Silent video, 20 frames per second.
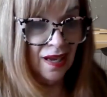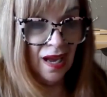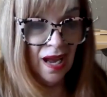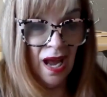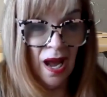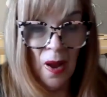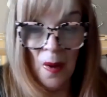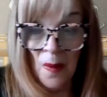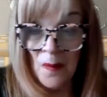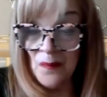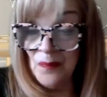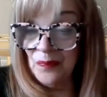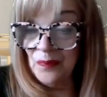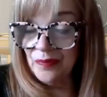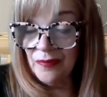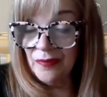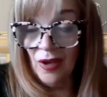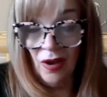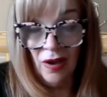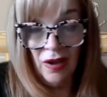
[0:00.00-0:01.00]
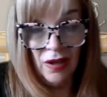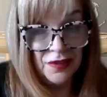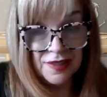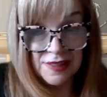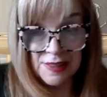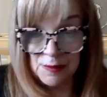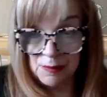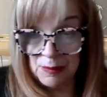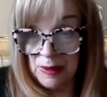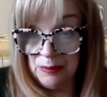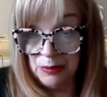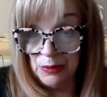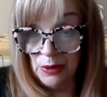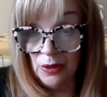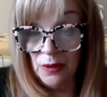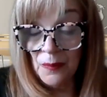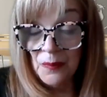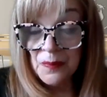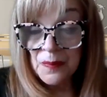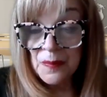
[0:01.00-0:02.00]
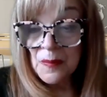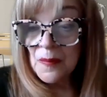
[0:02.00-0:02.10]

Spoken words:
all these people,